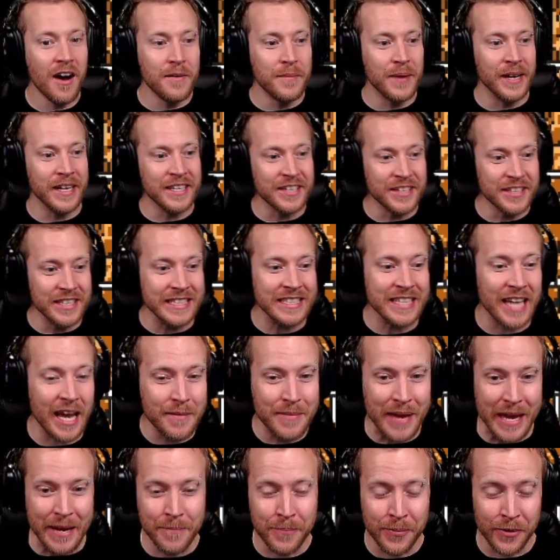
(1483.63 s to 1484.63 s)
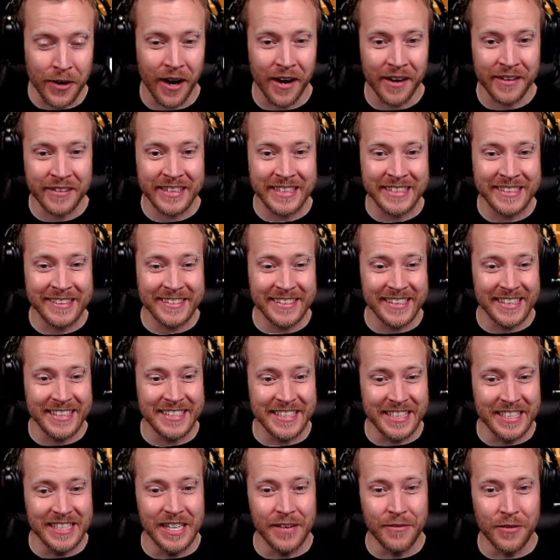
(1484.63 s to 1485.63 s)
I made progress and I
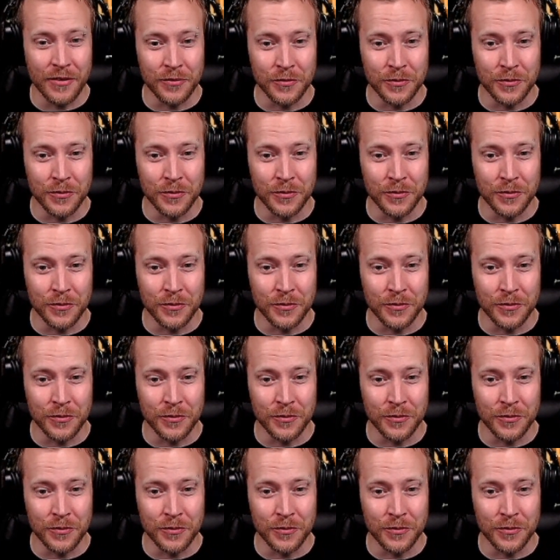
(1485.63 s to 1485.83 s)
didn't even